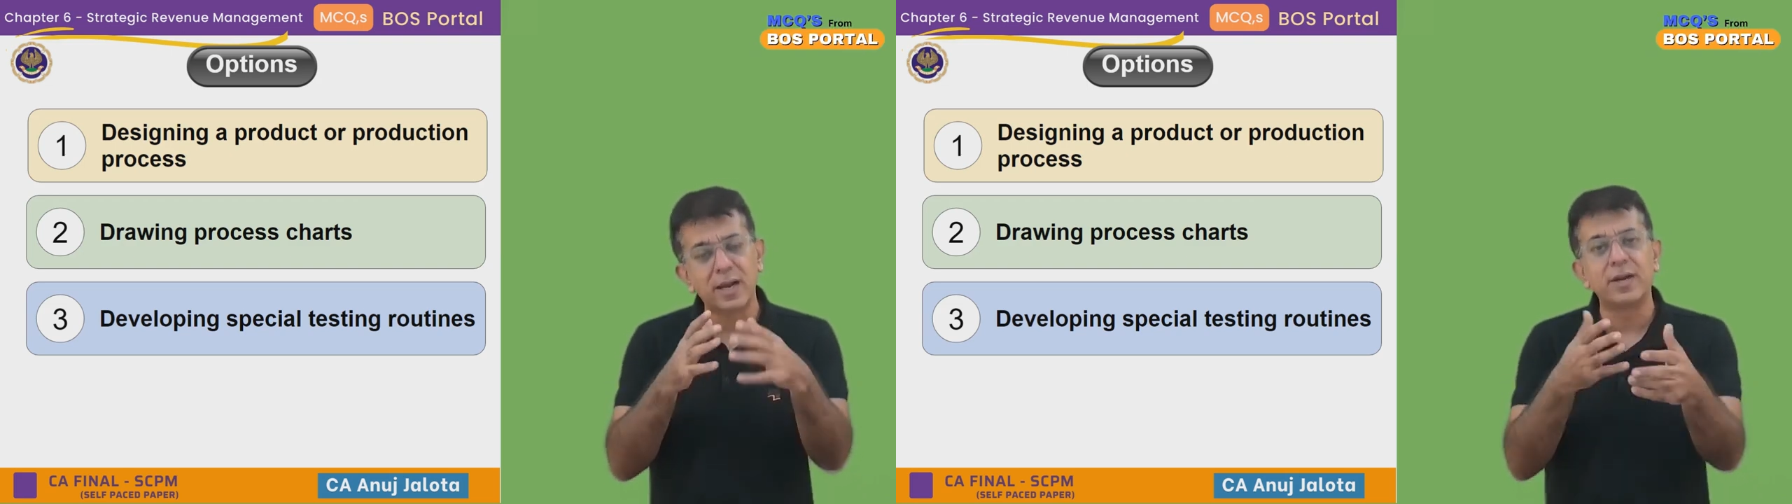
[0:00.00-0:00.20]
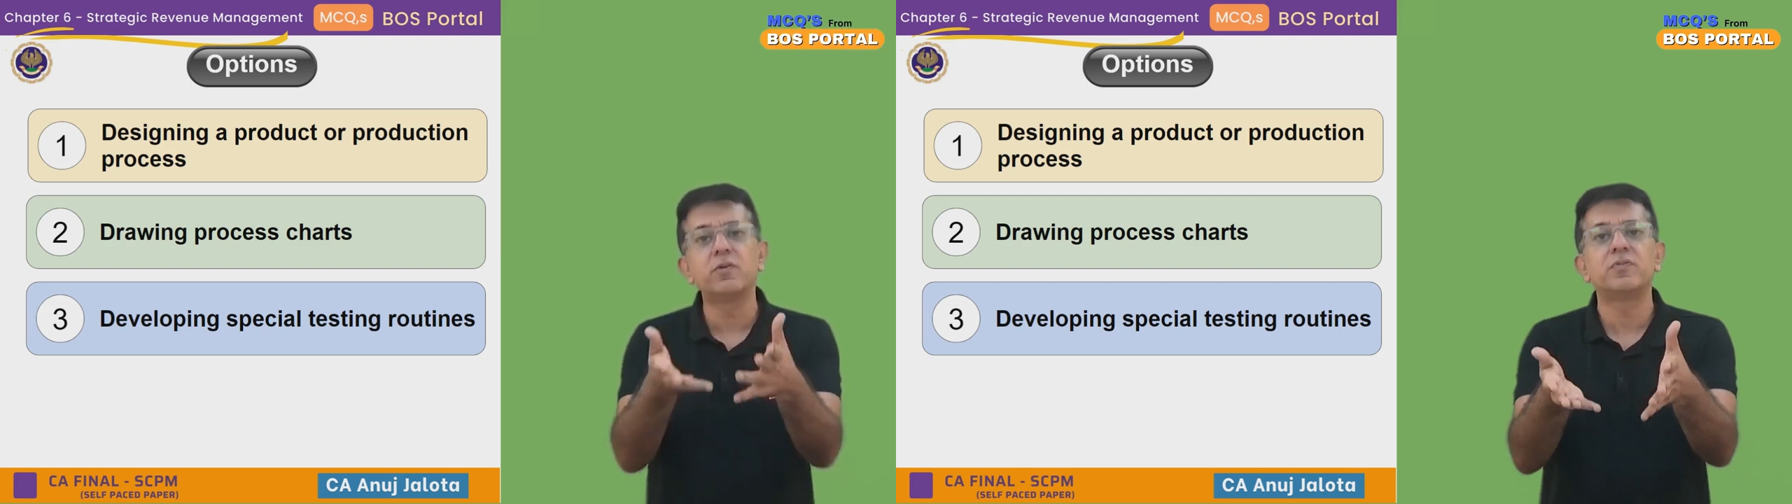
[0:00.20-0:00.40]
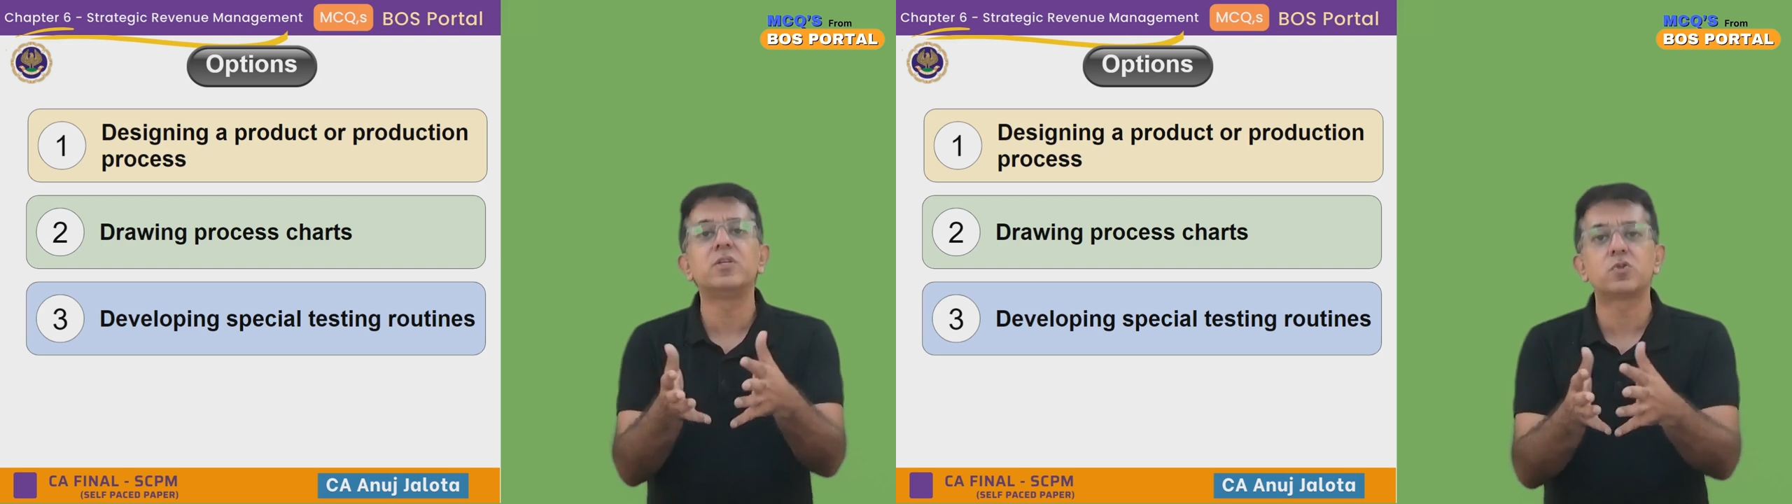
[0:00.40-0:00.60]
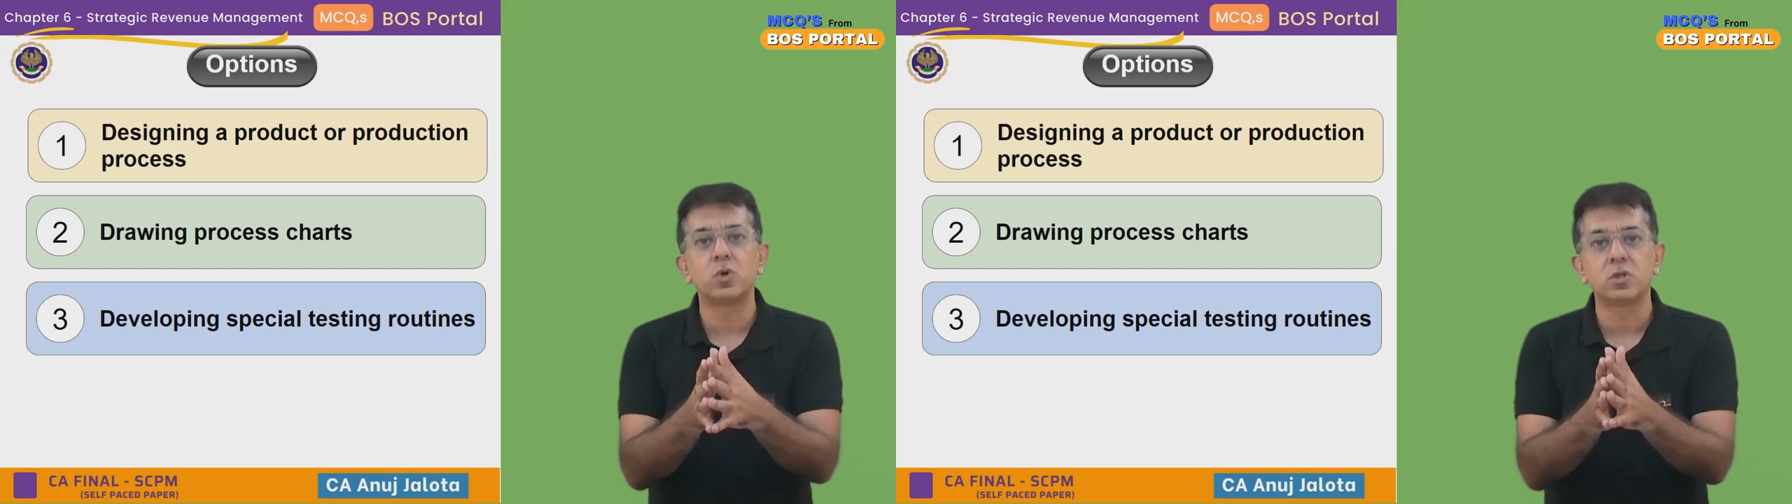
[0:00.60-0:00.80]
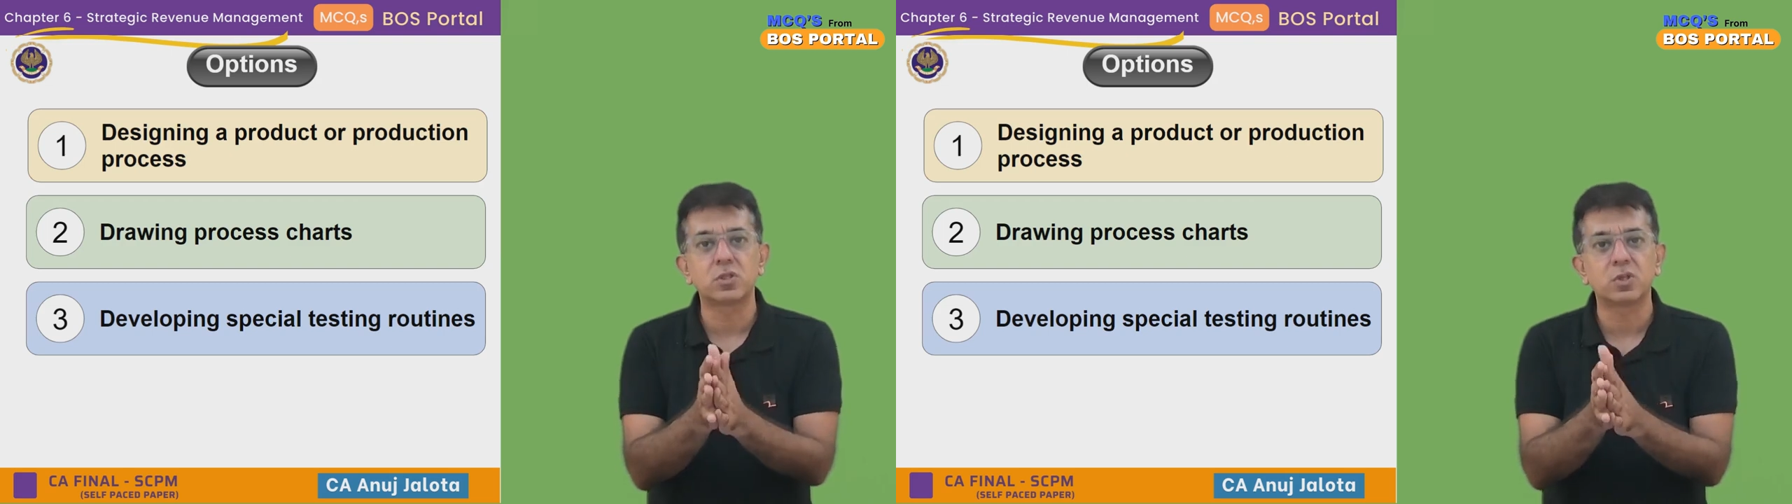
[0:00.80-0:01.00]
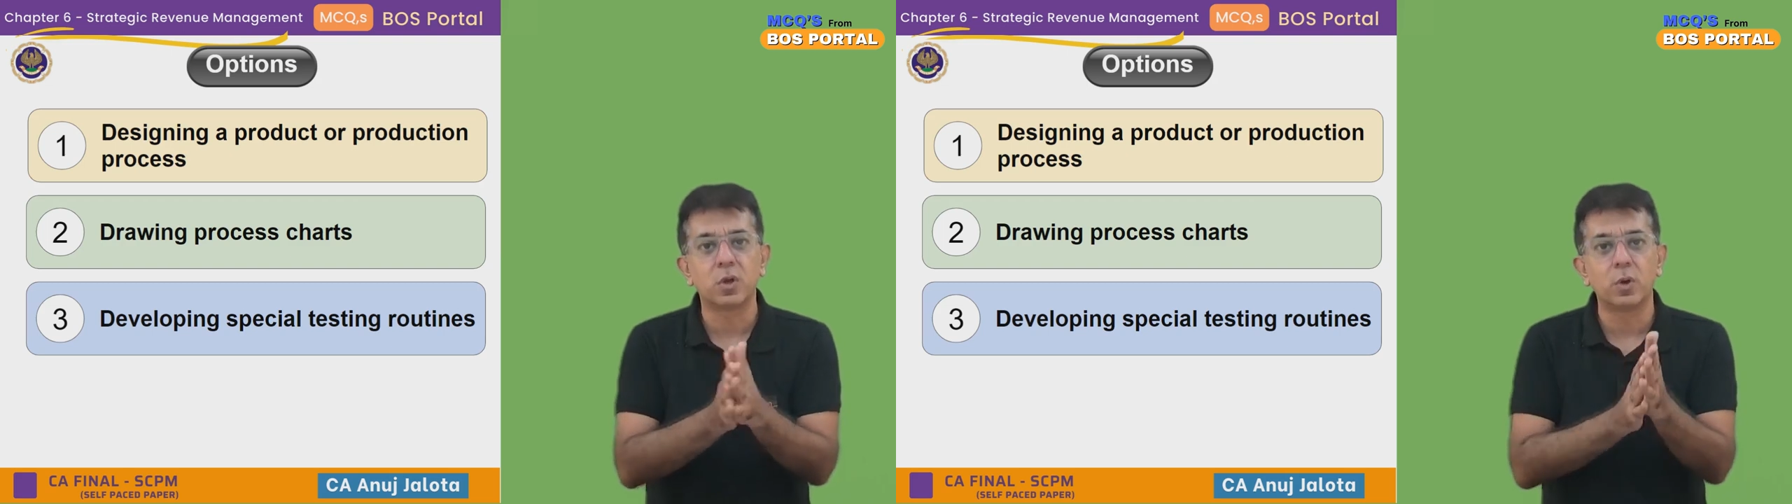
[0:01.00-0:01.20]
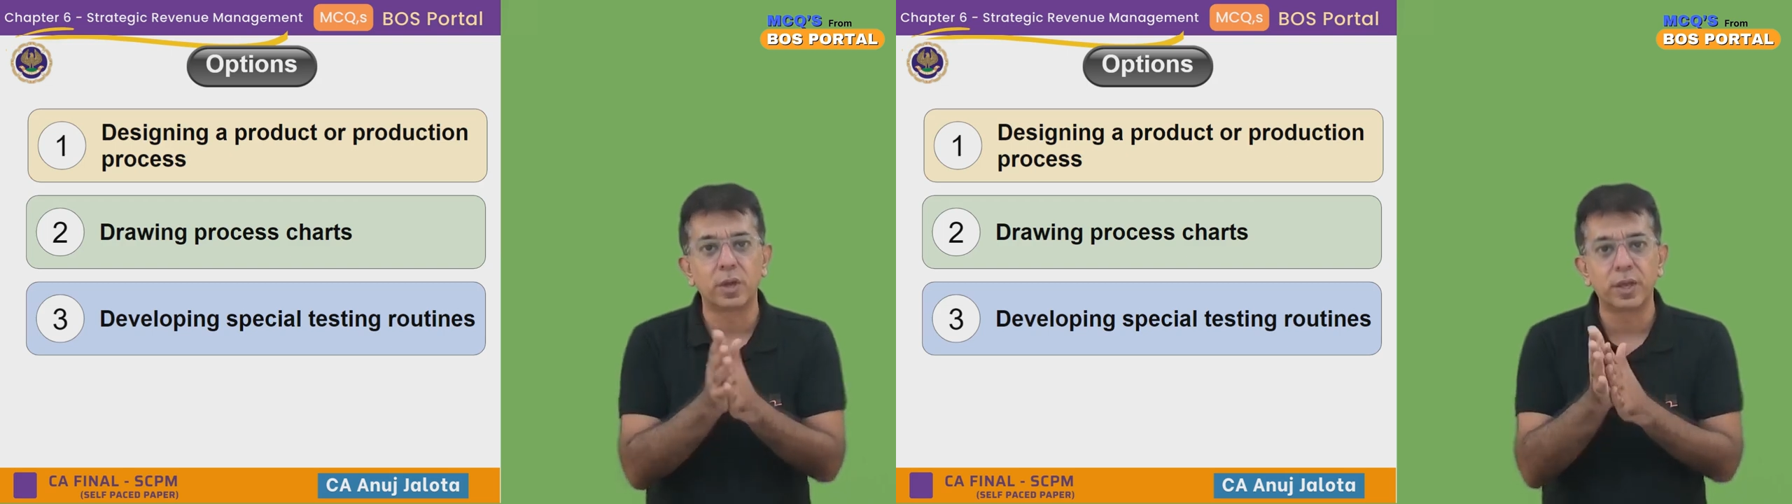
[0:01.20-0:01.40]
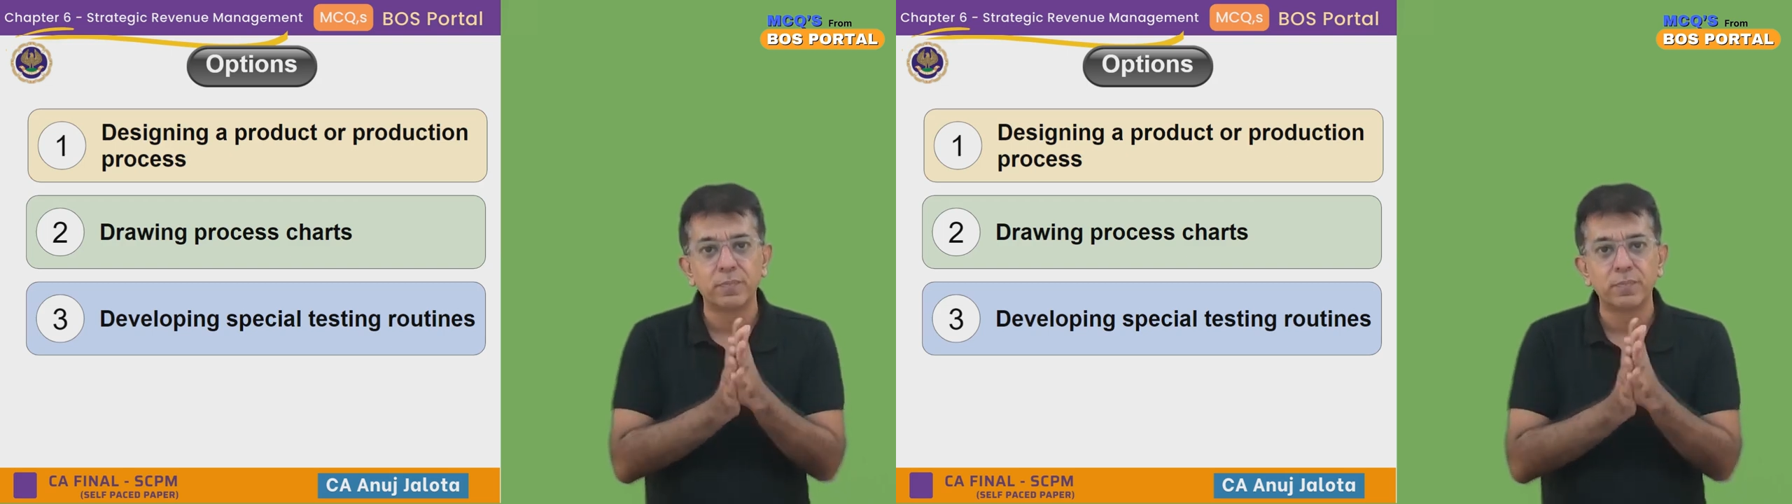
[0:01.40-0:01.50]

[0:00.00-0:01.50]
kind of these costs. Okay,